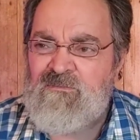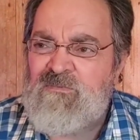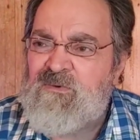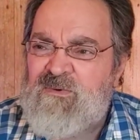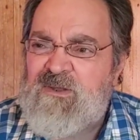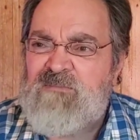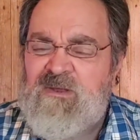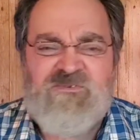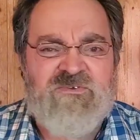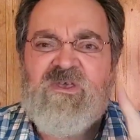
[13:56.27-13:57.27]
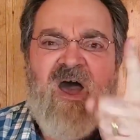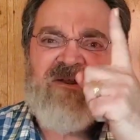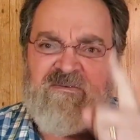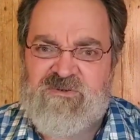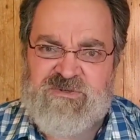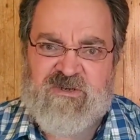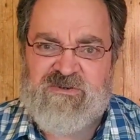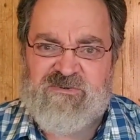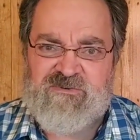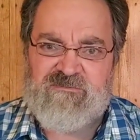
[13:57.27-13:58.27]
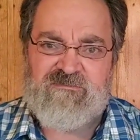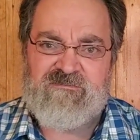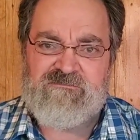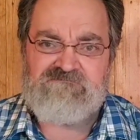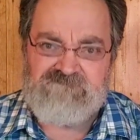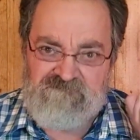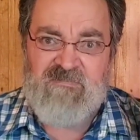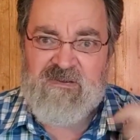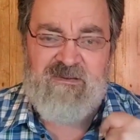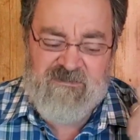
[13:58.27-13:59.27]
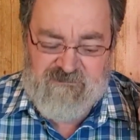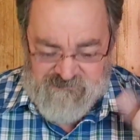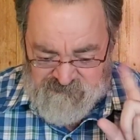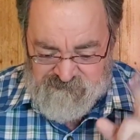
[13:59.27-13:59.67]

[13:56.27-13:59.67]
what do you mean? He says, God never changes. He